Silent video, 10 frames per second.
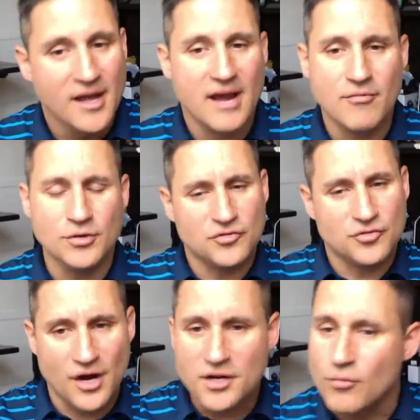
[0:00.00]
Everyone's
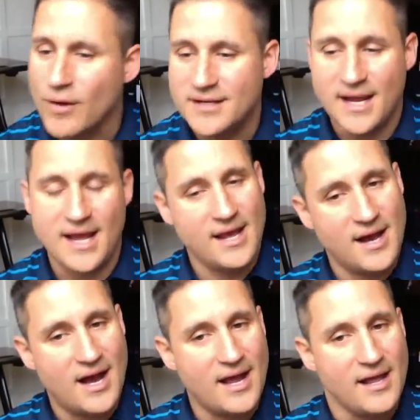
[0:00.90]
trying to run the
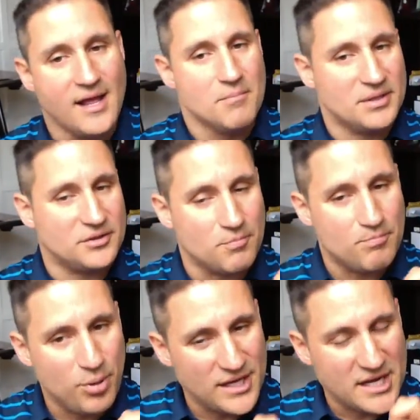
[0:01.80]
AI, but they're
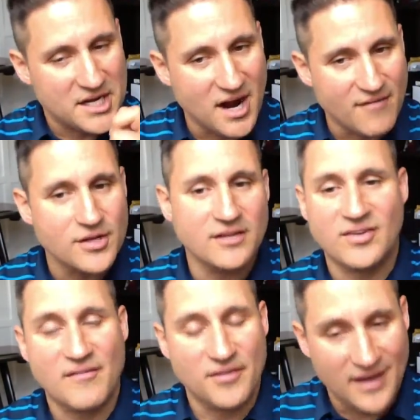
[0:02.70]
putting
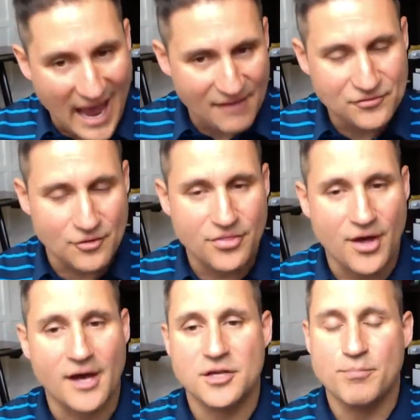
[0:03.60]
governance as an afterthought.